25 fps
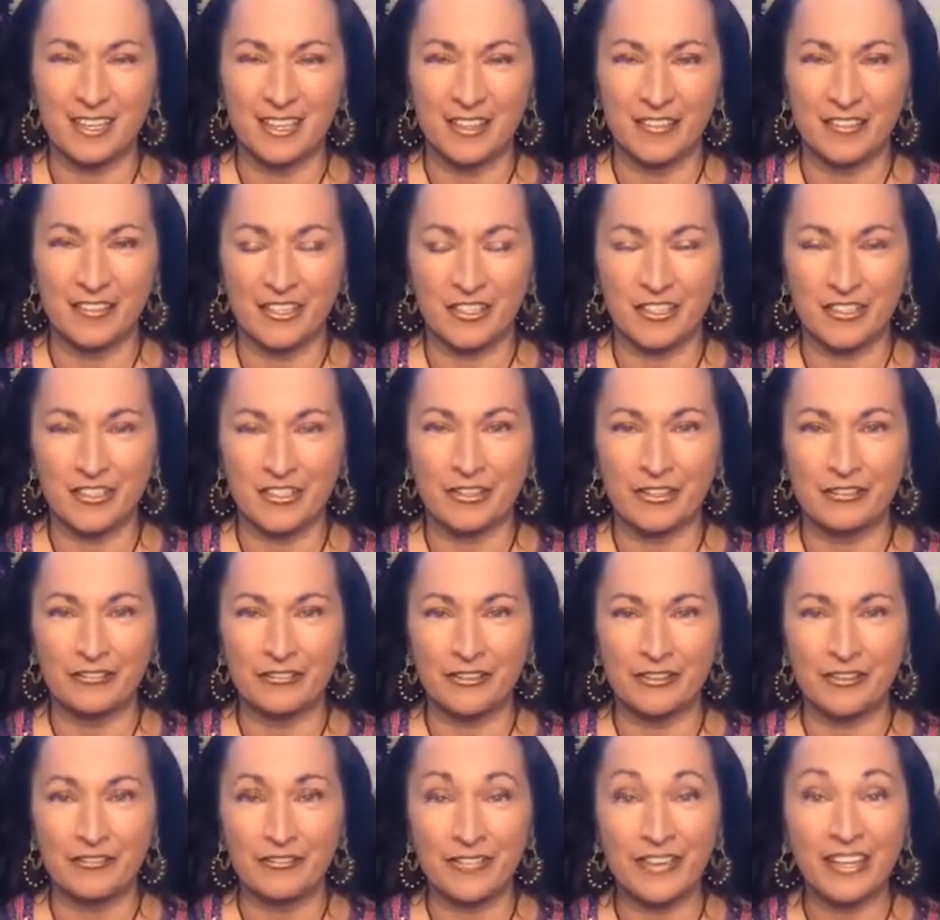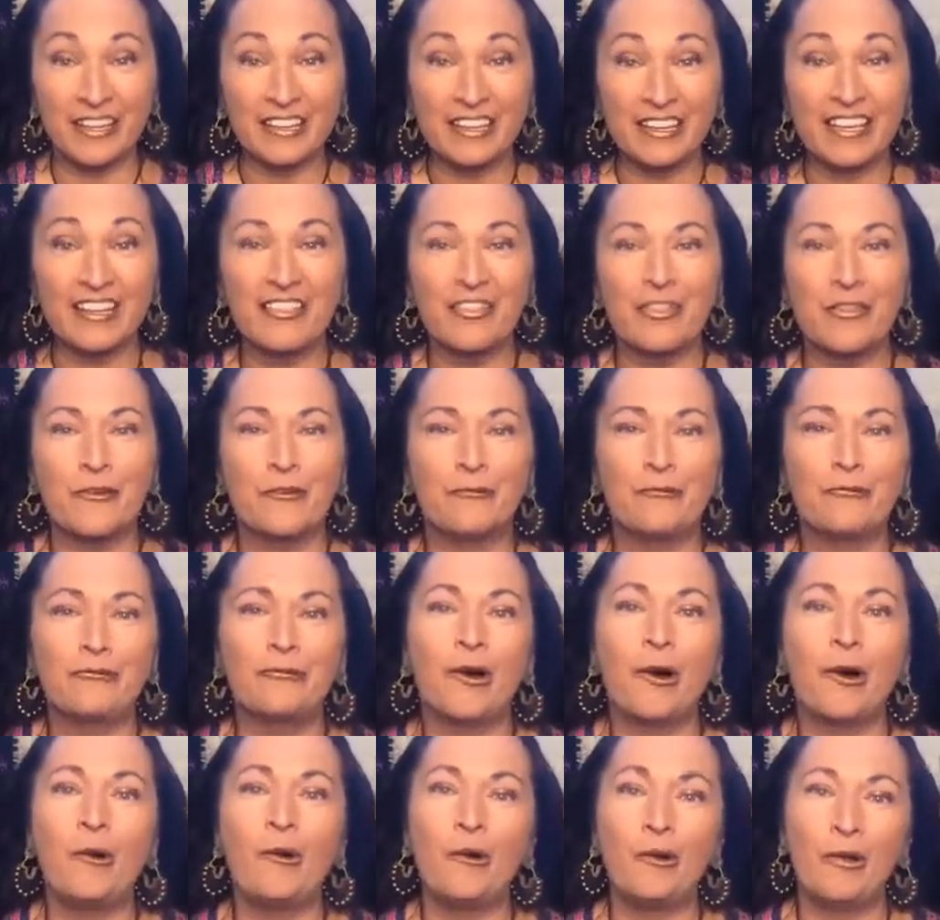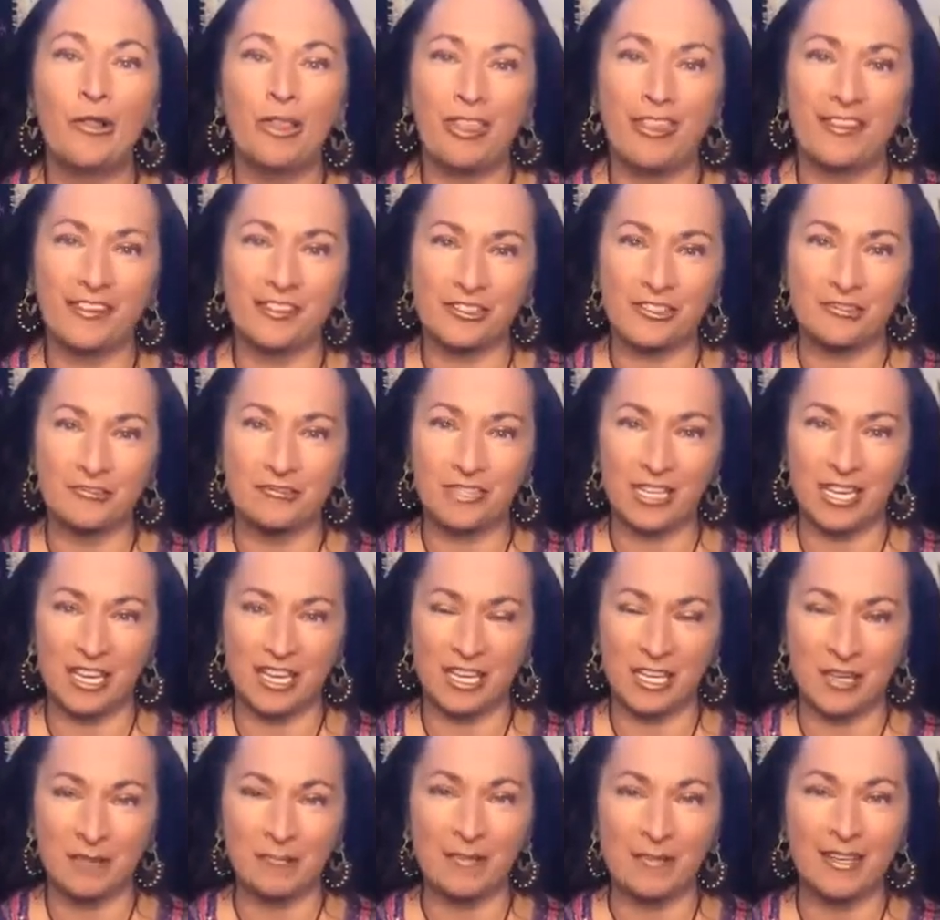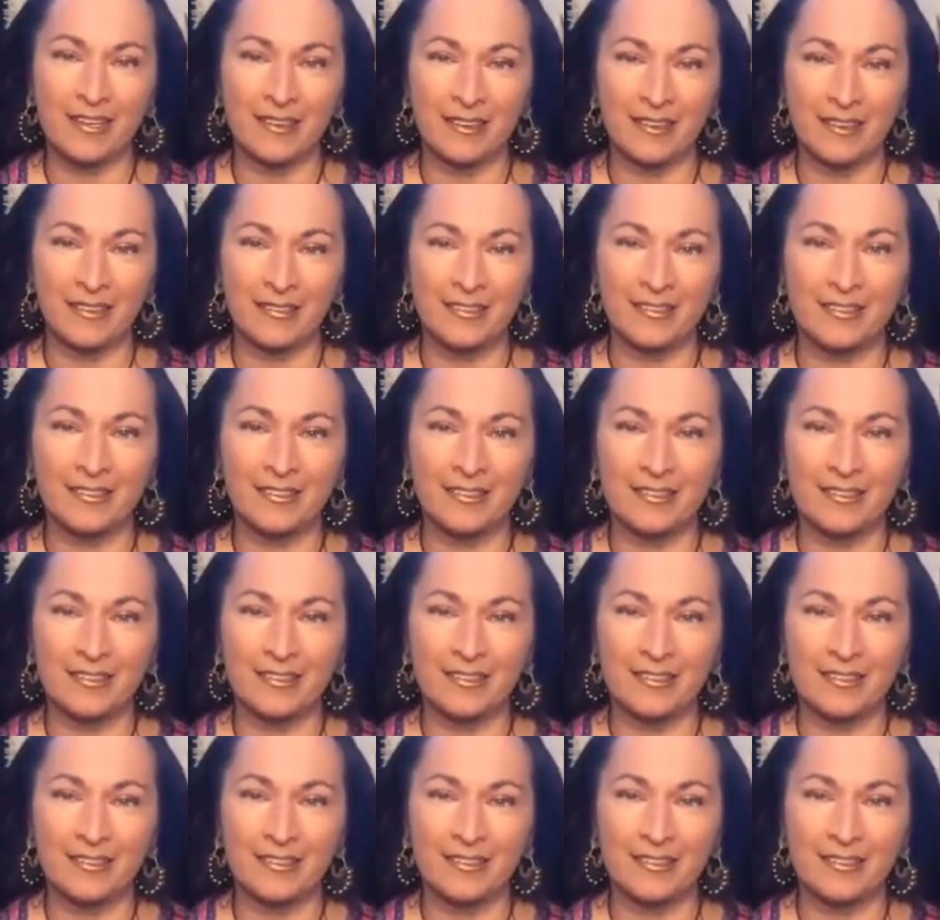that you're fulfilling the role that you came here